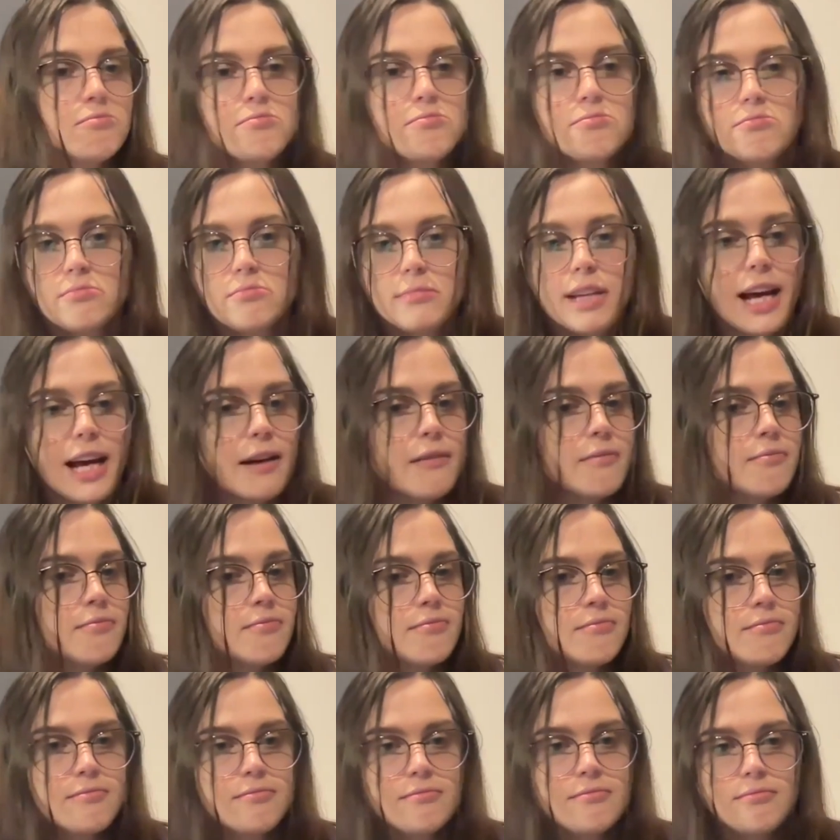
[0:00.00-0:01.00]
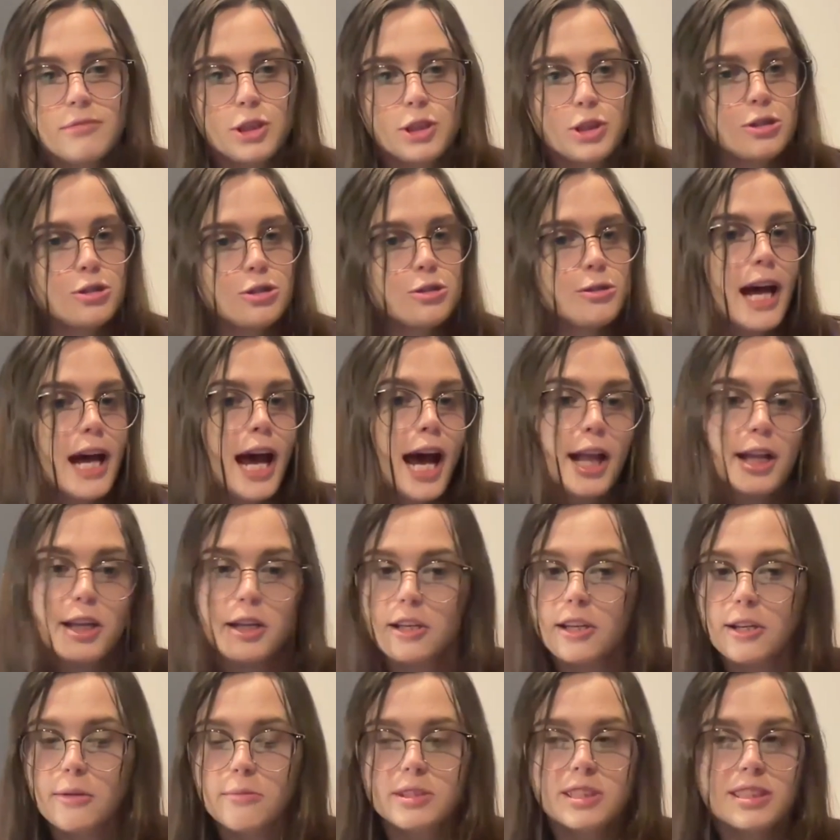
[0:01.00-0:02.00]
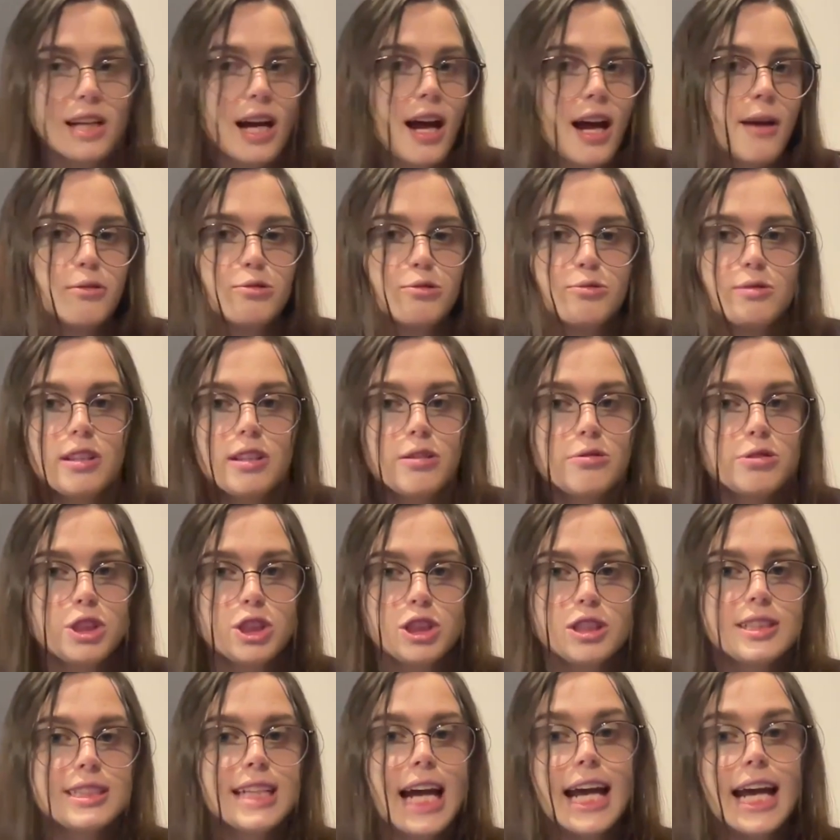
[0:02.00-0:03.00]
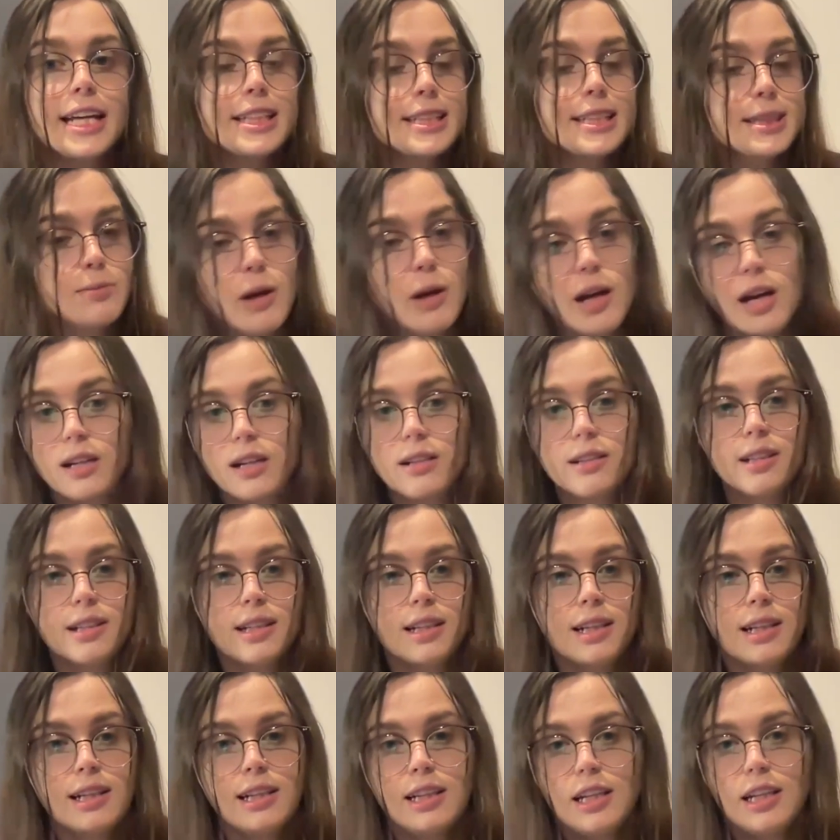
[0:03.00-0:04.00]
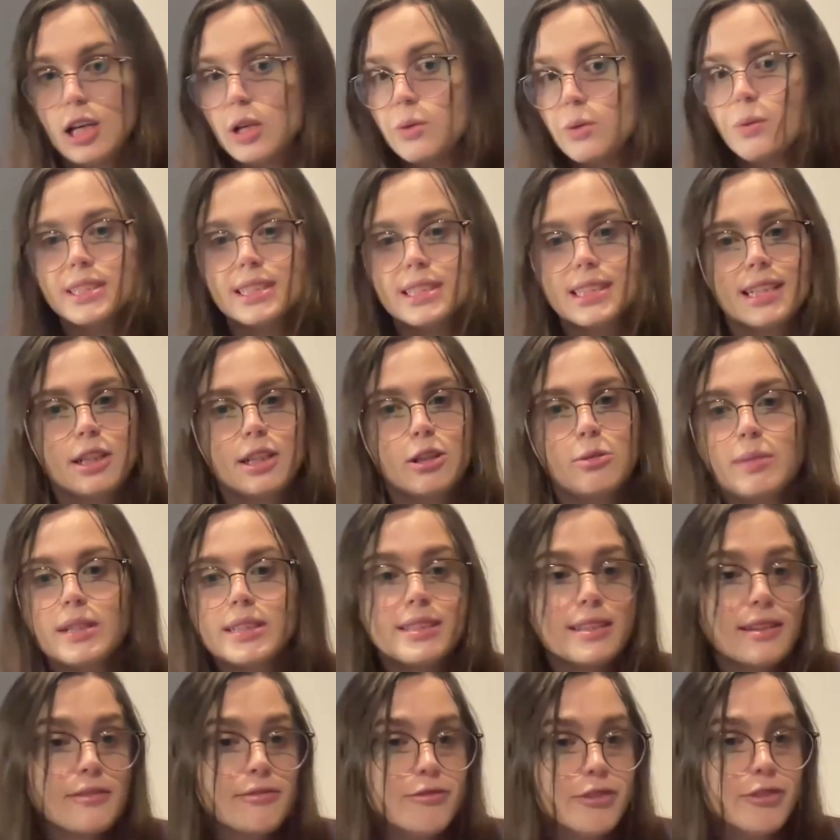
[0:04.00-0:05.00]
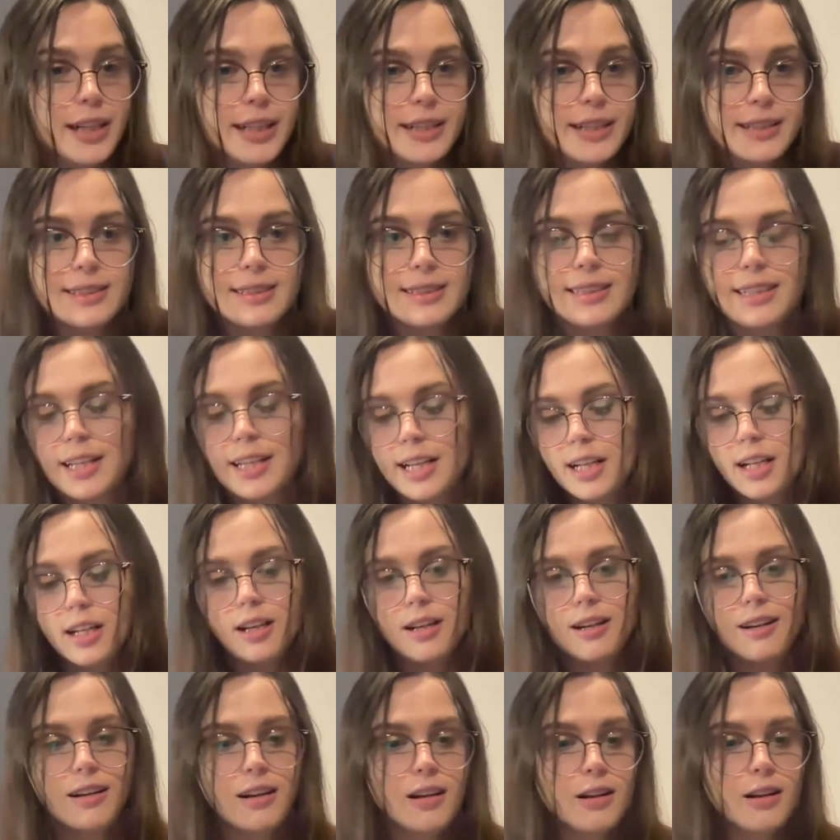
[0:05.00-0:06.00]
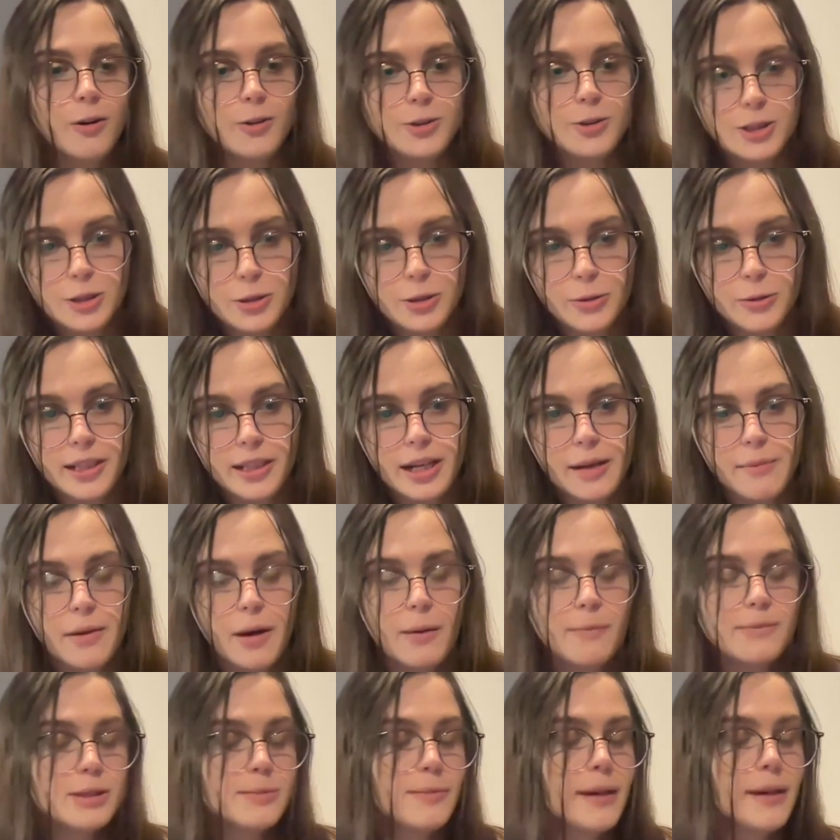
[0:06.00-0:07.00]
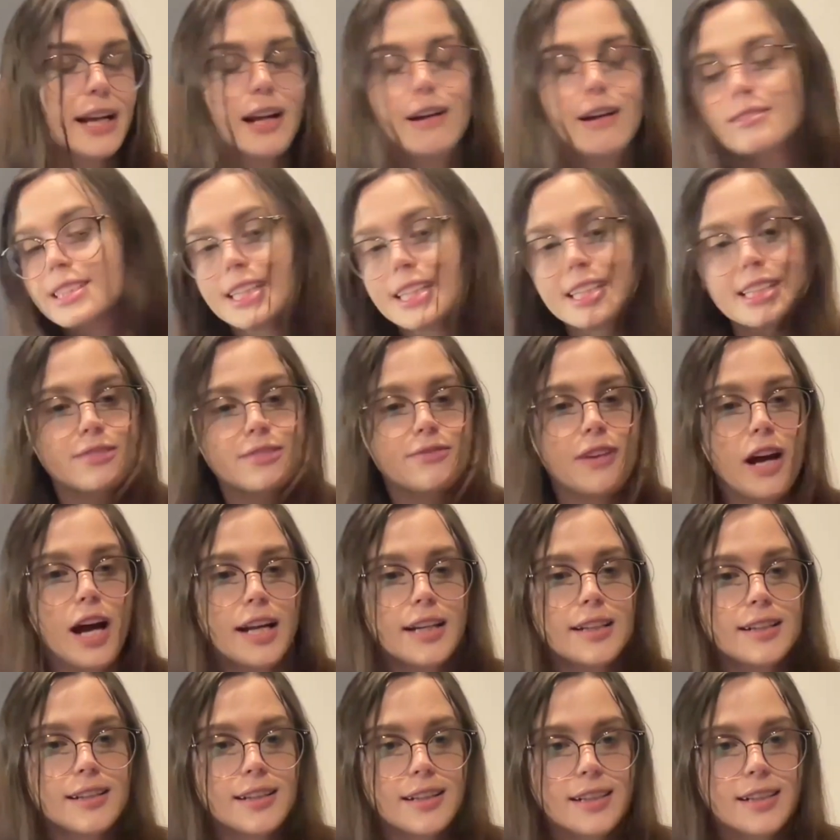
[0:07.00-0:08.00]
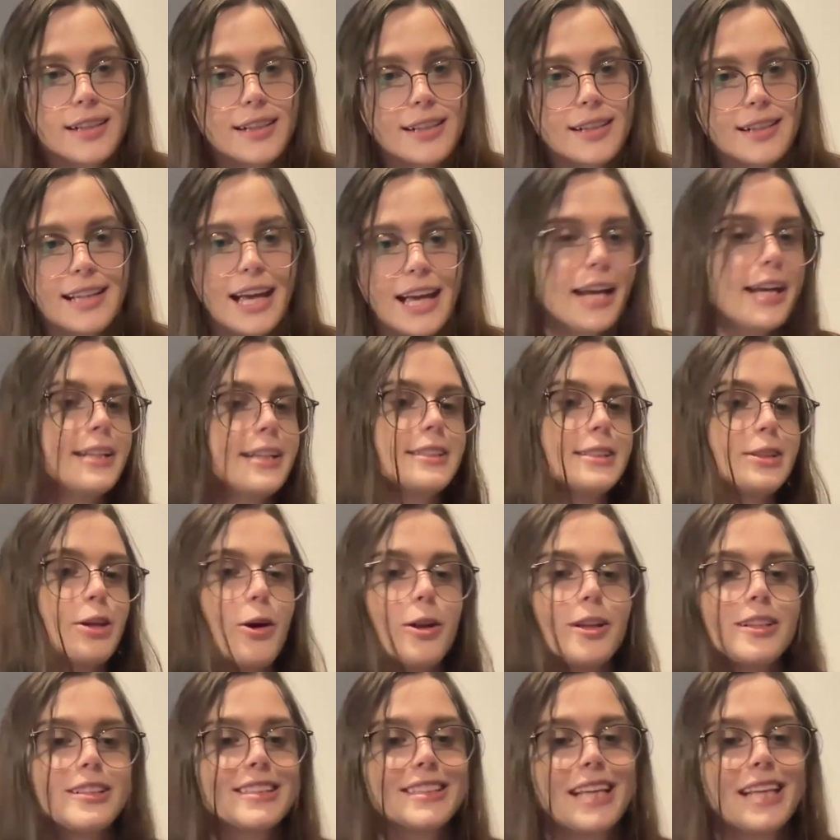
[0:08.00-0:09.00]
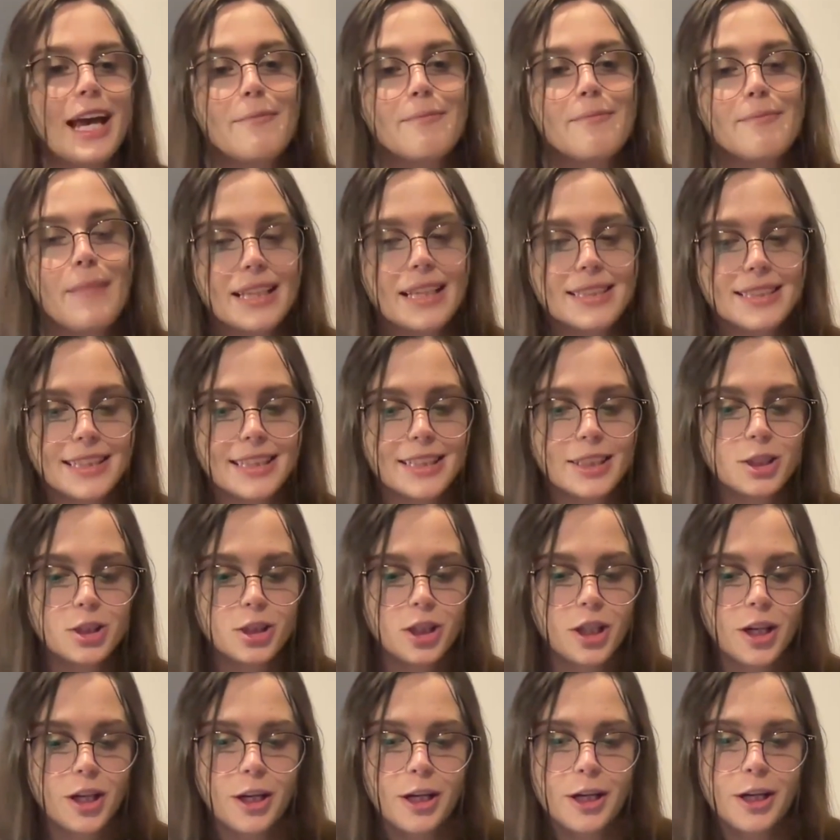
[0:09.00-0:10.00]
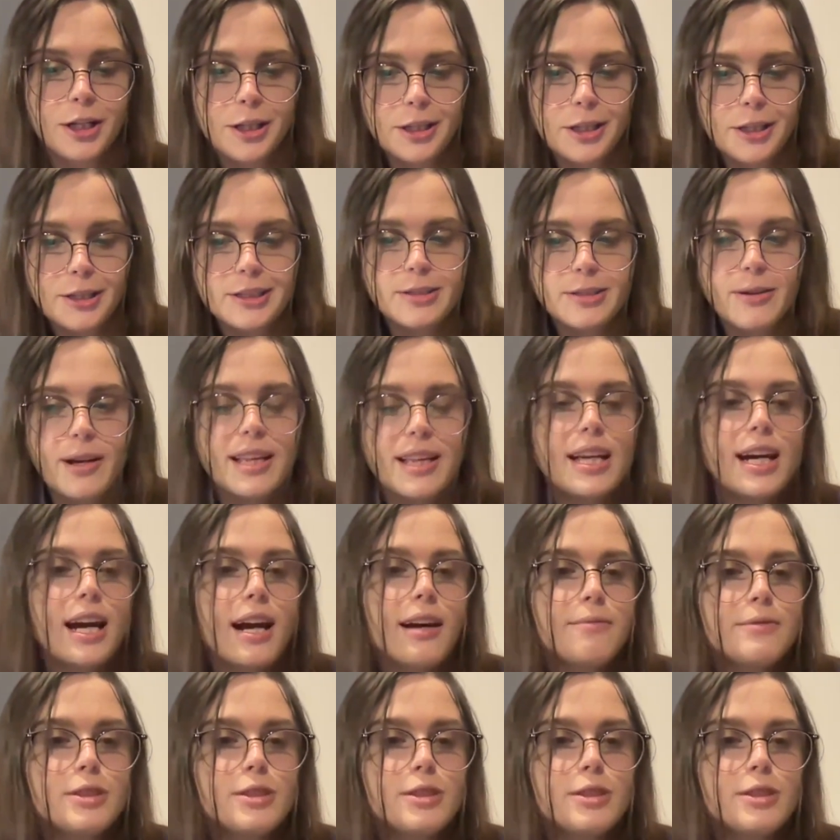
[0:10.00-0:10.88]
yeah, you could do that. And then there was times where there was just takes where it was a little bit different. And then continuity would come up to me and I was like, it's fine. Like, it's got the same message. So I think I was